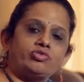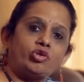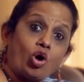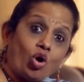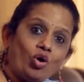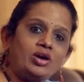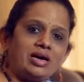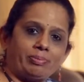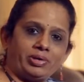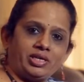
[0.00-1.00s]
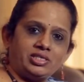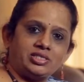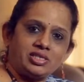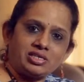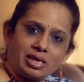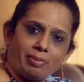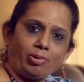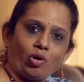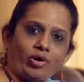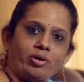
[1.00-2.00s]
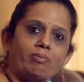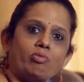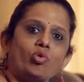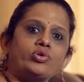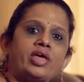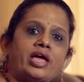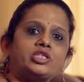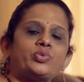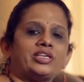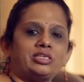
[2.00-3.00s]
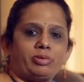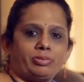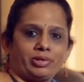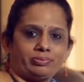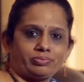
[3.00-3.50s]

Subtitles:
for all companies that employ more than 20 people.